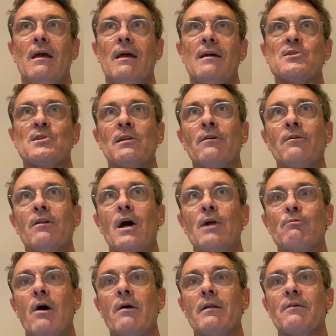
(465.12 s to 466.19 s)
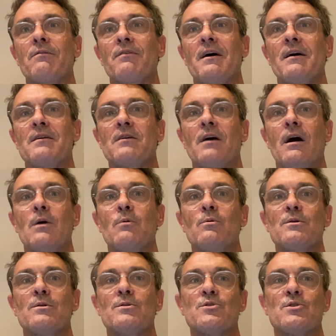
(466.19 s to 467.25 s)
It's a little ironic that I
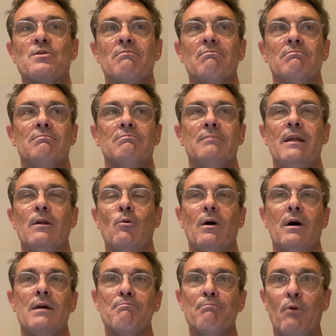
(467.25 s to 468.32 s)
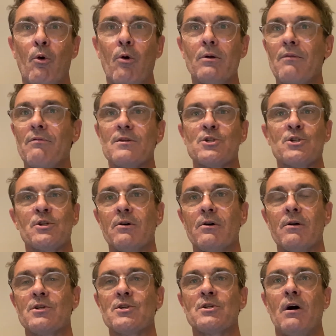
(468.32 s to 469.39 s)
was, in a way, born in the
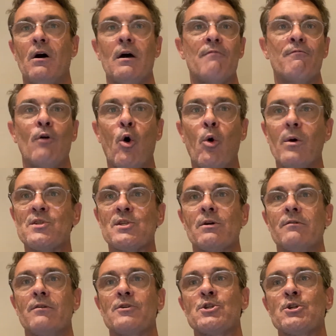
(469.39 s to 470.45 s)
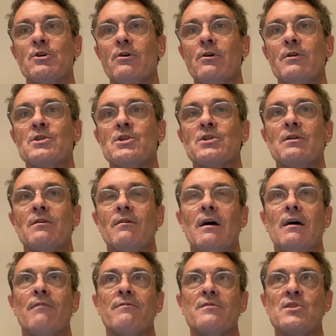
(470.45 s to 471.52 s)
church. I have always gone to church.
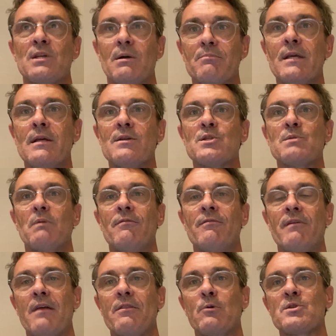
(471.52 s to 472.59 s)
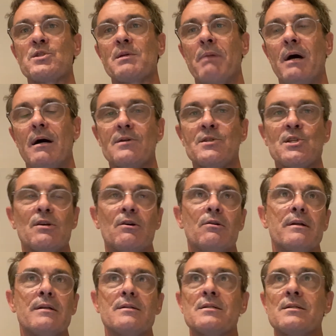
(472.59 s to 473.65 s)
For some years, my father was a
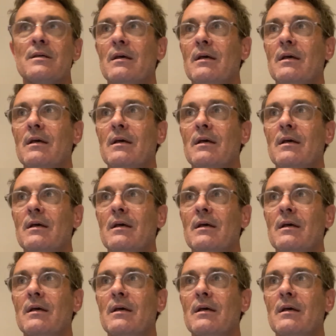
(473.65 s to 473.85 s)
pastor, and